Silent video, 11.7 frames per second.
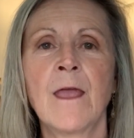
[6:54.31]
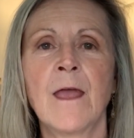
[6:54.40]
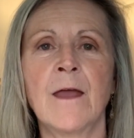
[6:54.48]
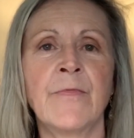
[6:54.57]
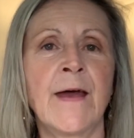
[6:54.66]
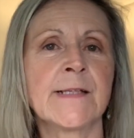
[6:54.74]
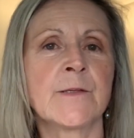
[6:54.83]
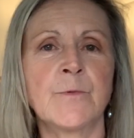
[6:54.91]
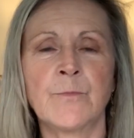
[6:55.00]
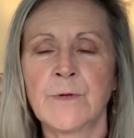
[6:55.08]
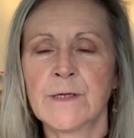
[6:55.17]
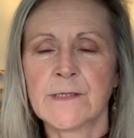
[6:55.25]
And that's what
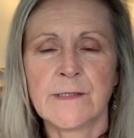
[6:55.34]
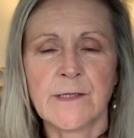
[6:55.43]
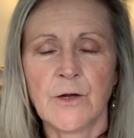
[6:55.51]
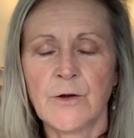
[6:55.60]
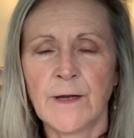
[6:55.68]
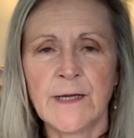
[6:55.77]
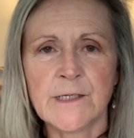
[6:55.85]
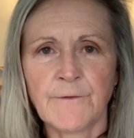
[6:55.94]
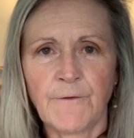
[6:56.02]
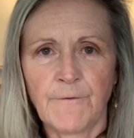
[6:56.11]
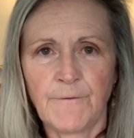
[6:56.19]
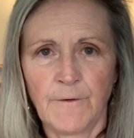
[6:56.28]
brings us our greatest
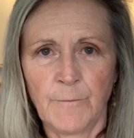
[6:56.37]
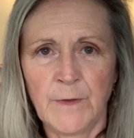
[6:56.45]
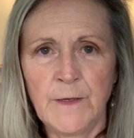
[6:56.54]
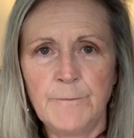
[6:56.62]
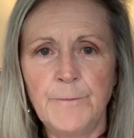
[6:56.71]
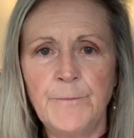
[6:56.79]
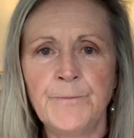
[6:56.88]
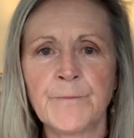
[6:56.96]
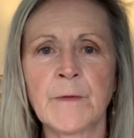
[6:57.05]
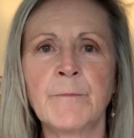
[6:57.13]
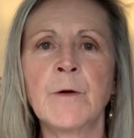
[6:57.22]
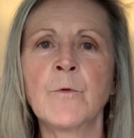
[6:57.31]
fulfillment.
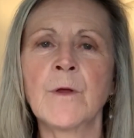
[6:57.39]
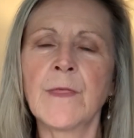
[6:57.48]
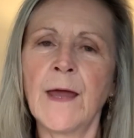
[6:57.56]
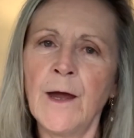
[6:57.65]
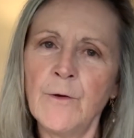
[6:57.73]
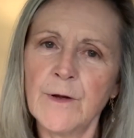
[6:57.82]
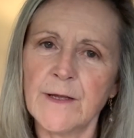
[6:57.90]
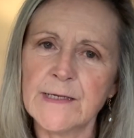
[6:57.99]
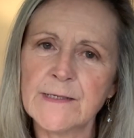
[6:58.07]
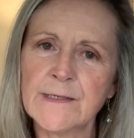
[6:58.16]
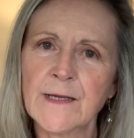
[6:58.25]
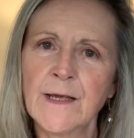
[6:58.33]
But without
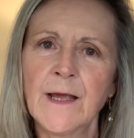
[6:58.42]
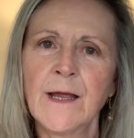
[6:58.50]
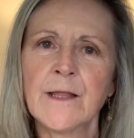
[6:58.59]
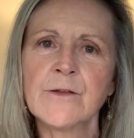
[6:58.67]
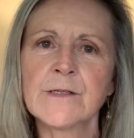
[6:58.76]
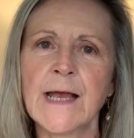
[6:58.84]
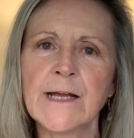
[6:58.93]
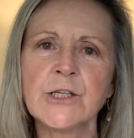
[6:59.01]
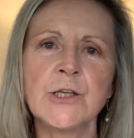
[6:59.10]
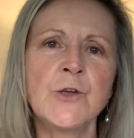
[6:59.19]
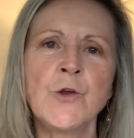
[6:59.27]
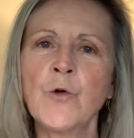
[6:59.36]
it, there's
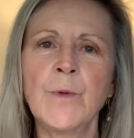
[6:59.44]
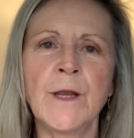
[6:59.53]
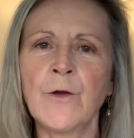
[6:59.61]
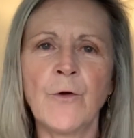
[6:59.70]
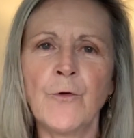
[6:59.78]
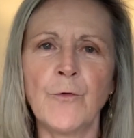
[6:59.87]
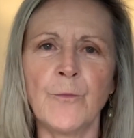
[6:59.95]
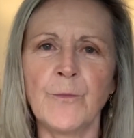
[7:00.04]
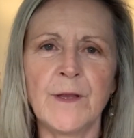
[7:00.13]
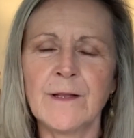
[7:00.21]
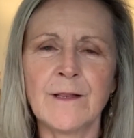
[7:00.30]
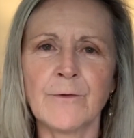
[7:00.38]
actually nobody home
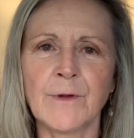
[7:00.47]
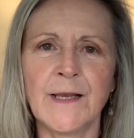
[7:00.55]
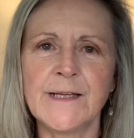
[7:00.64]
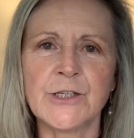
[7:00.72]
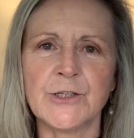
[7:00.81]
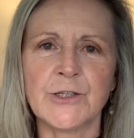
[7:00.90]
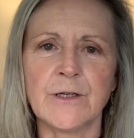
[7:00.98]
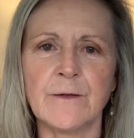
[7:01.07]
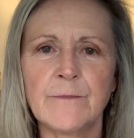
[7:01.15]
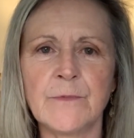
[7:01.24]
in the relationship.